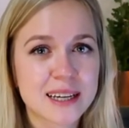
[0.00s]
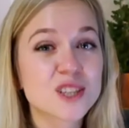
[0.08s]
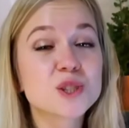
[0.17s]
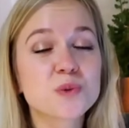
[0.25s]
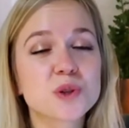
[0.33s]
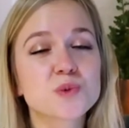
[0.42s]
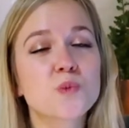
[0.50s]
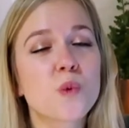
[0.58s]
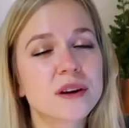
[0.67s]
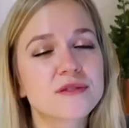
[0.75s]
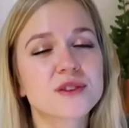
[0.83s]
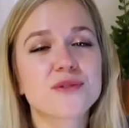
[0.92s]
She was
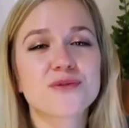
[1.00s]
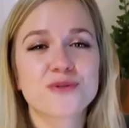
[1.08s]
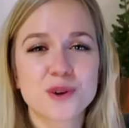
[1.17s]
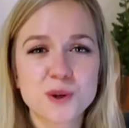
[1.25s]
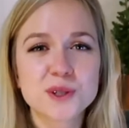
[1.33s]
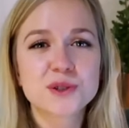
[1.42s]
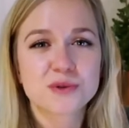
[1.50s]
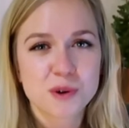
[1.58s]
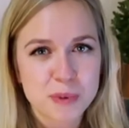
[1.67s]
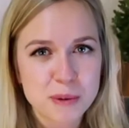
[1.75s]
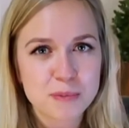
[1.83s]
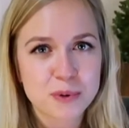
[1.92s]
one of the first three
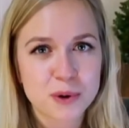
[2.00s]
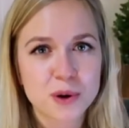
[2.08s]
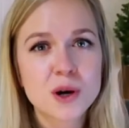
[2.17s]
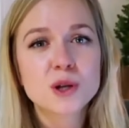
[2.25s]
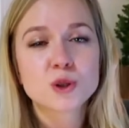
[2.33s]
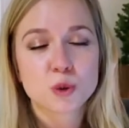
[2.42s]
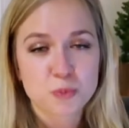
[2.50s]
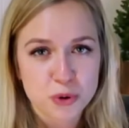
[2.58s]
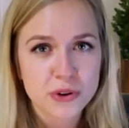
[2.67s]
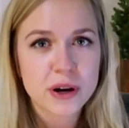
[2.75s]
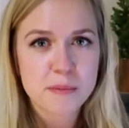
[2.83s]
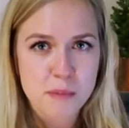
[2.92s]
people to
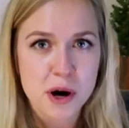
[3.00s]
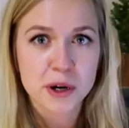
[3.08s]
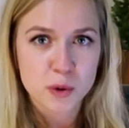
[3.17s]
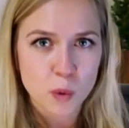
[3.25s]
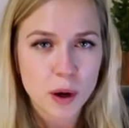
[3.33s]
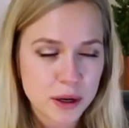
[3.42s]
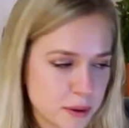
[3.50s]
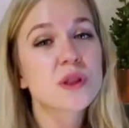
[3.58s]
program Mark 1.